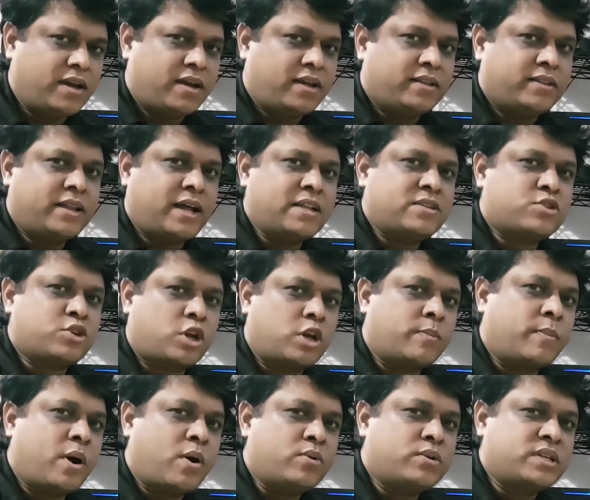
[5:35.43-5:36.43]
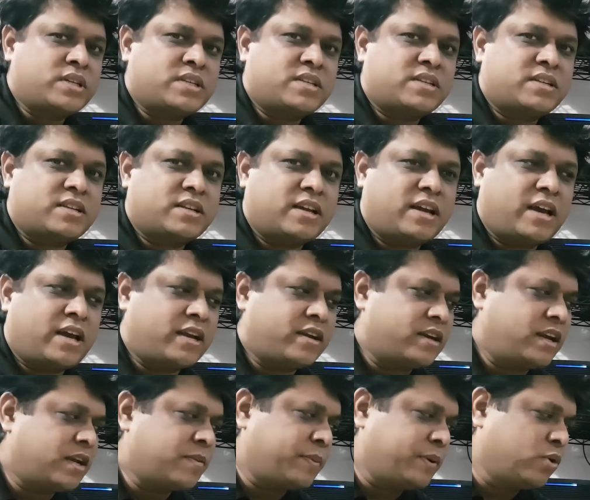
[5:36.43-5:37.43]
that's all about it. And
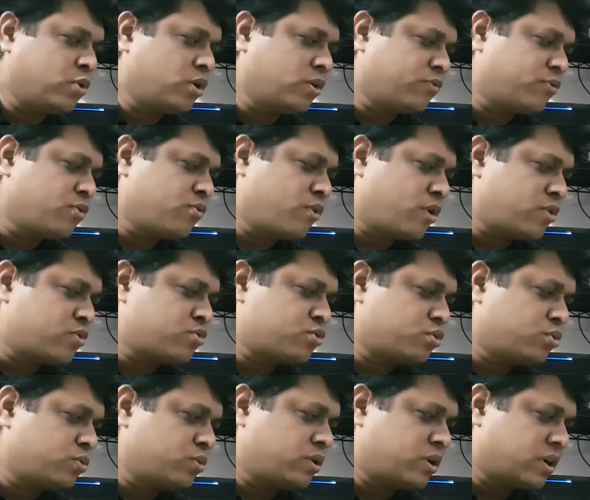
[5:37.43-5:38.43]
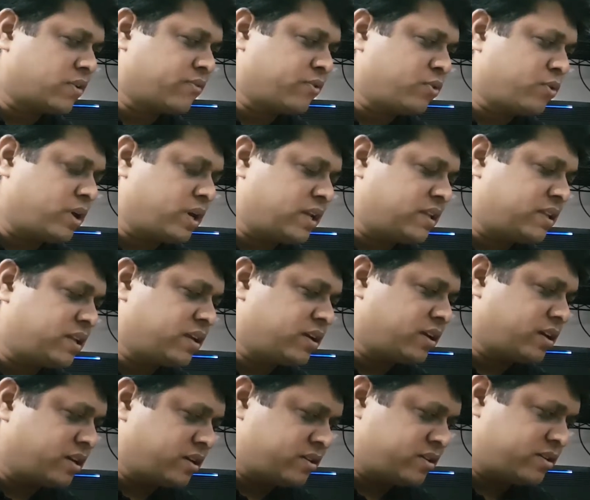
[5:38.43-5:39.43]
let me know if you want to review
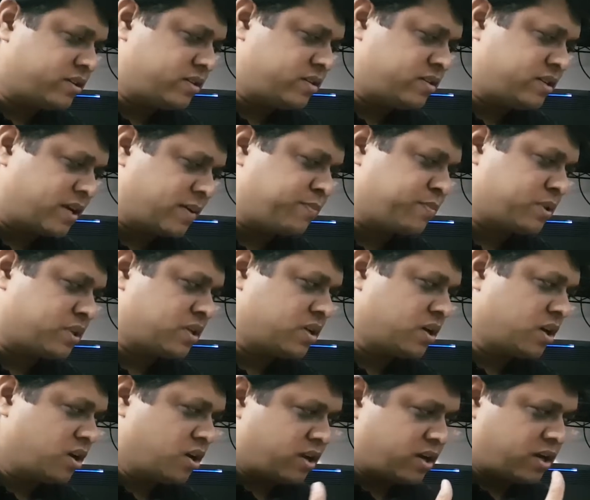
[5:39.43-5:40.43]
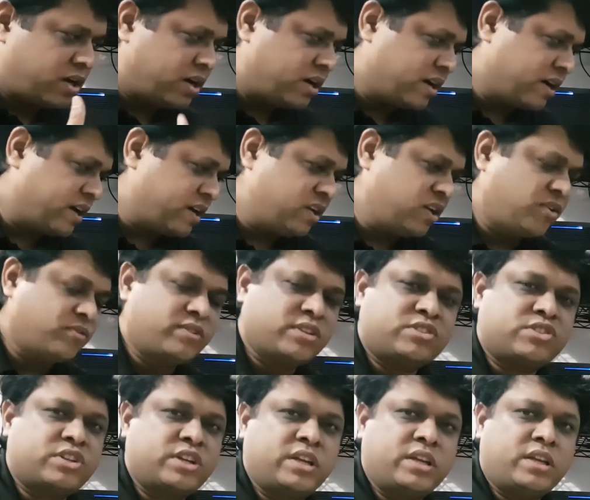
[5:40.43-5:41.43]
anything in depth, any of the
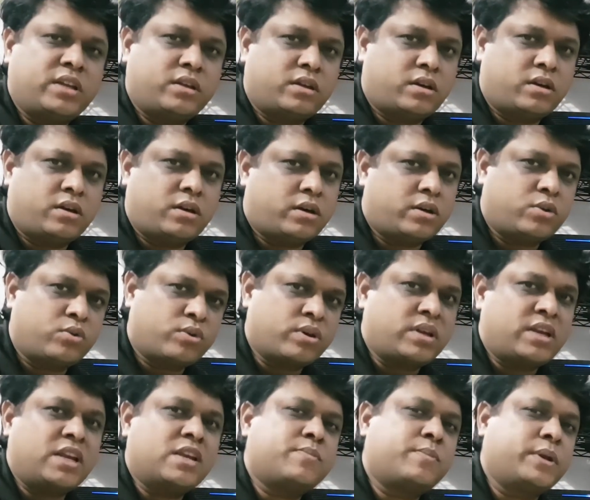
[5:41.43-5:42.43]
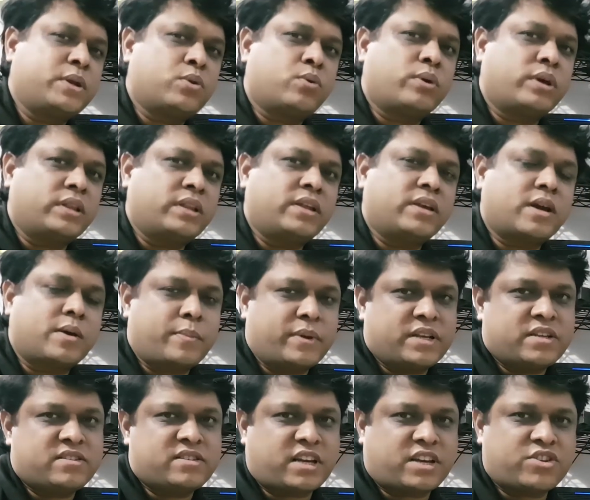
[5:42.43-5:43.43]
three. You can let me know in the
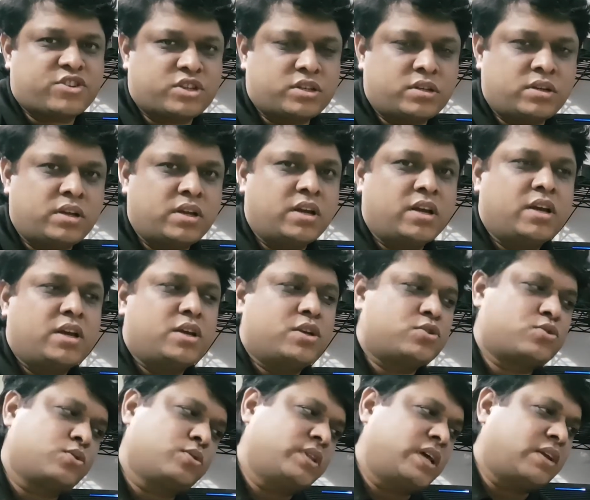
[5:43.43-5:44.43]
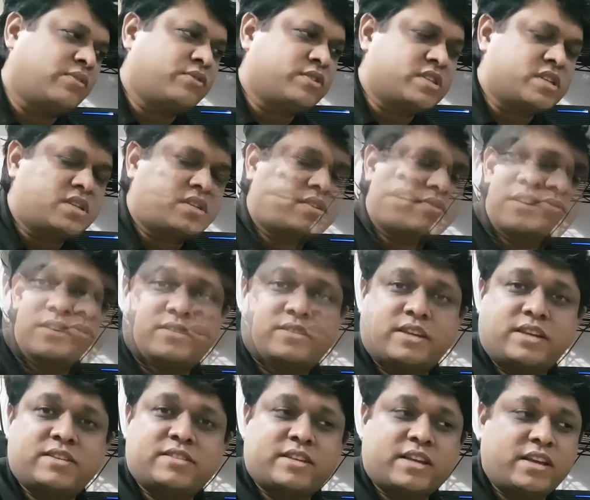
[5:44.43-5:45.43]
comment section. So that was it.
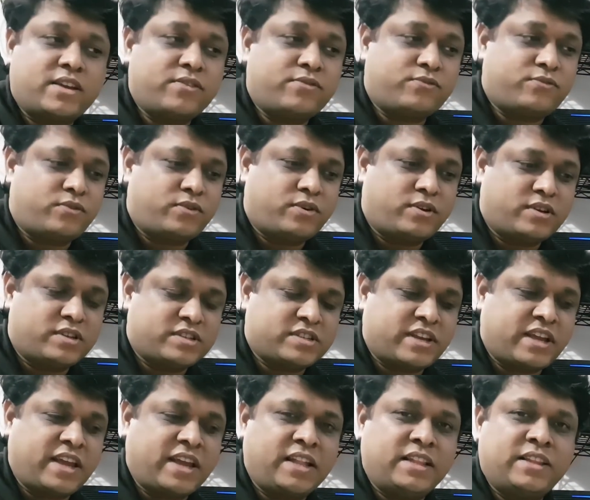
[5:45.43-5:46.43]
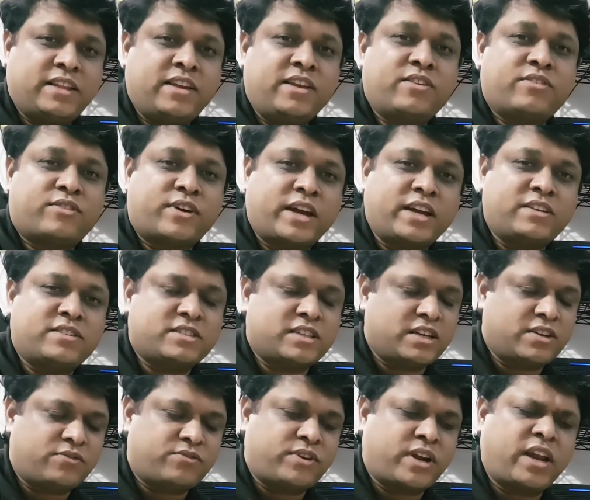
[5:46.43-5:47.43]
Stay safe, stay healthy, ride
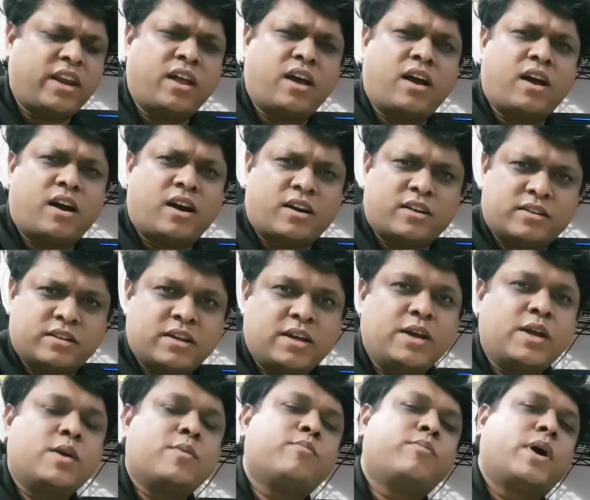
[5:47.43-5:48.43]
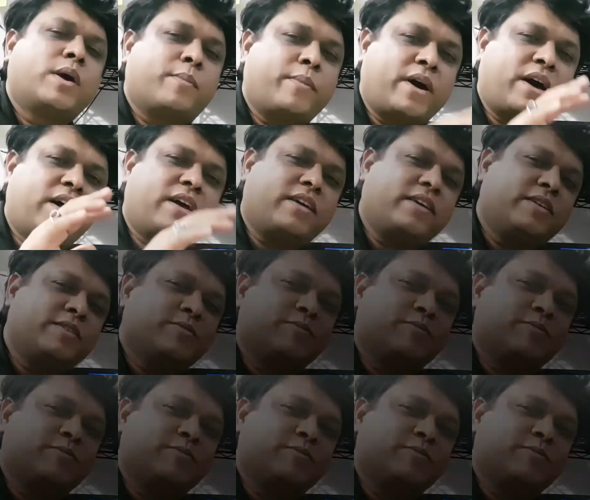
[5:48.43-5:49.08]
safe, ride hard. Bye bye.